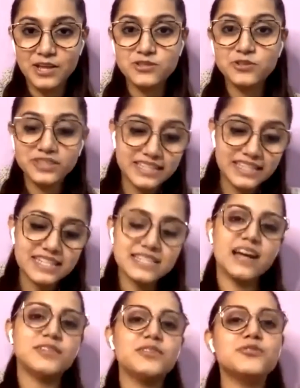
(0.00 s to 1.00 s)
so
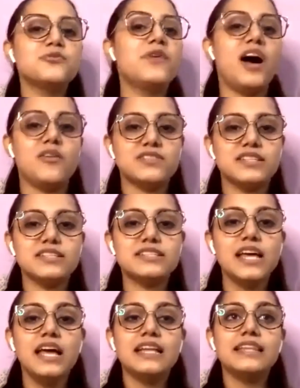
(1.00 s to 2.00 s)
these are the two
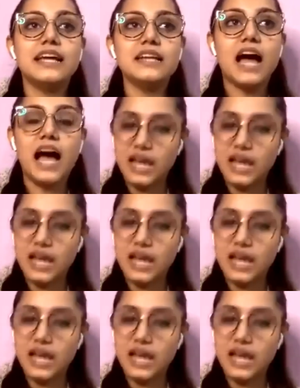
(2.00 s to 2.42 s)
houses that